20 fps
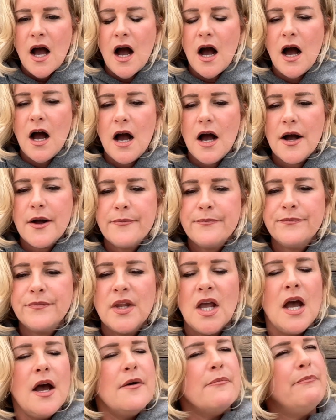
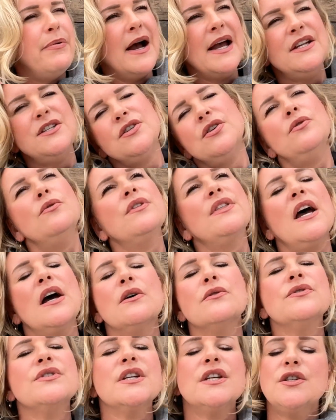by
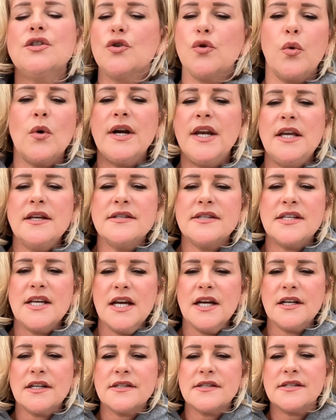
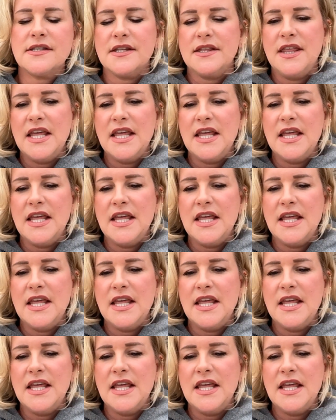2026,